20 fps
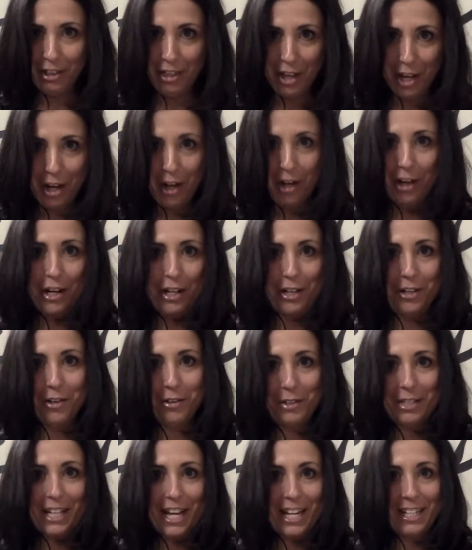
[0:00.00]
thinner and
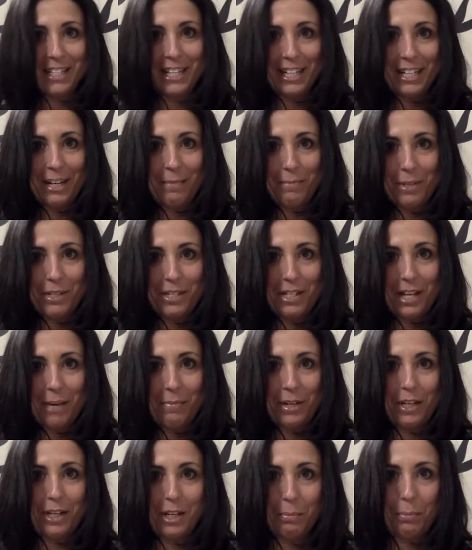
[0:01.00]
you're tensing up your
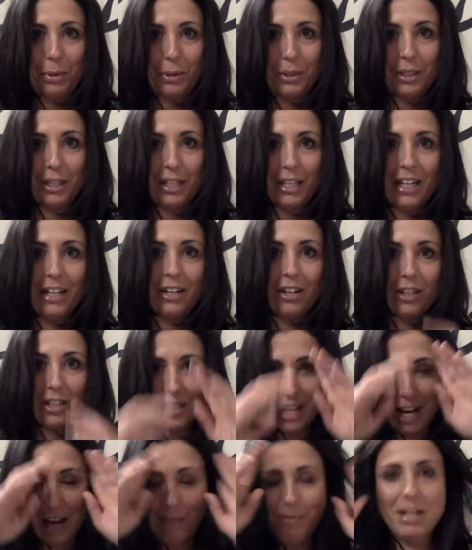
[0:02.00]
stomach and you're pulling it in all the time,